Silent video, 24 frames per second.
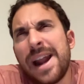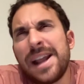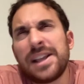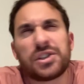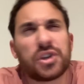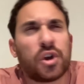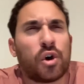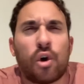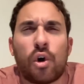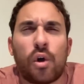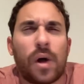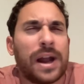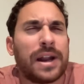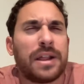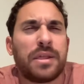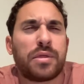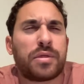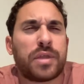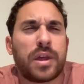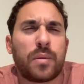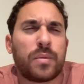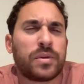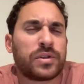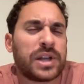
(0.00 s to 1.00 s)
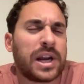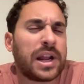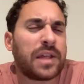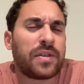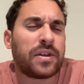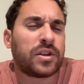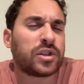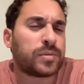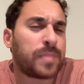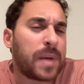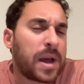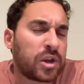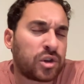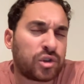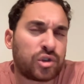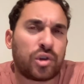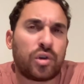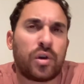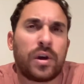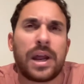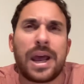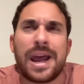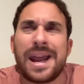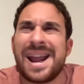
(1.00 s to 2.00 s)
The line as a whole, I didn't think was anything
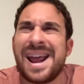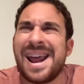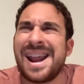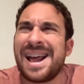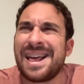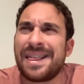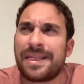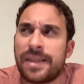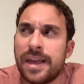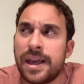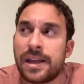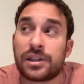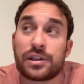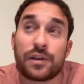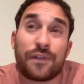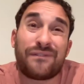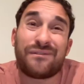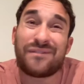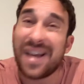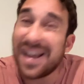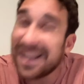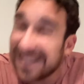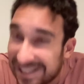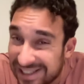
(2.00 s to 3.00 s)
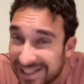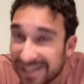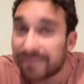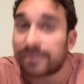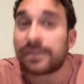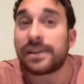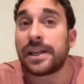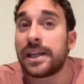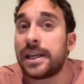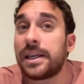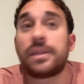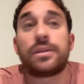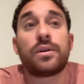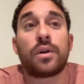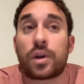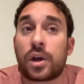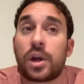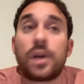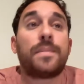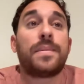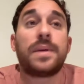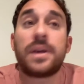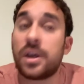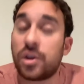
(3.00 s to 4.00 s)
special, and I think
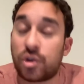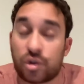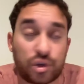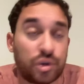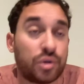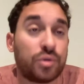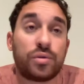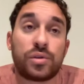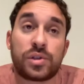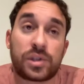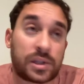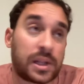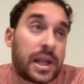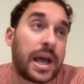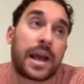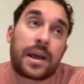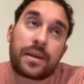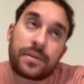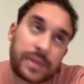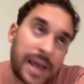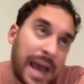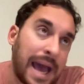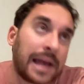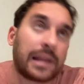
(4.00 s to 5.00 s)
defensively there could be issues.